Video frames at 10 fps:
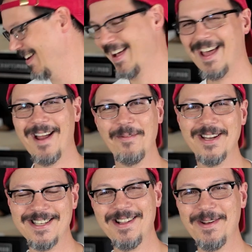and I'm going to
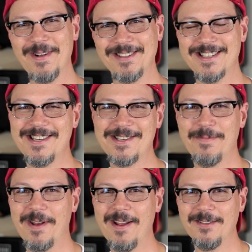tell you about the system
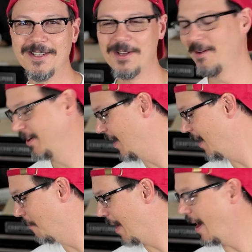and how this all
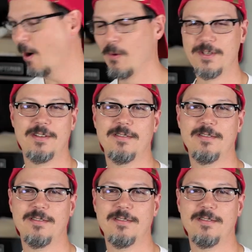came out.